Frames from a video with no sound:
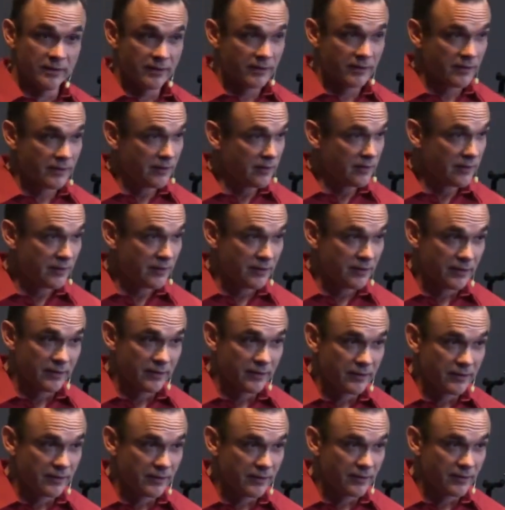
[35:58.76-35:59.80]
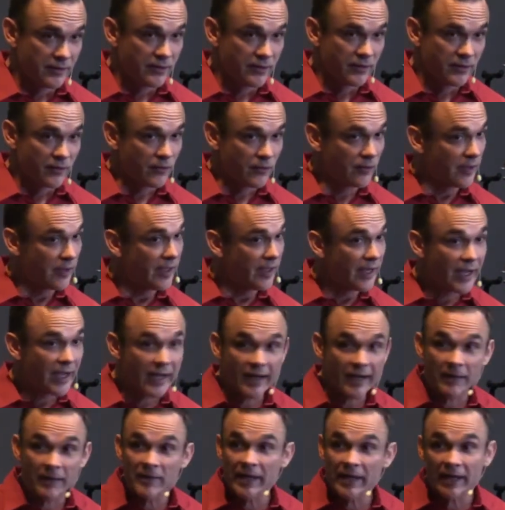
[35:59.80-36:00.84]
Wow. We
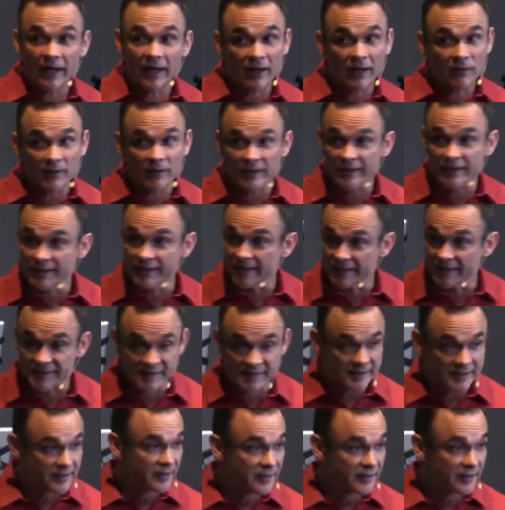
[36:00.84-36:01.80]
gotta be done with this.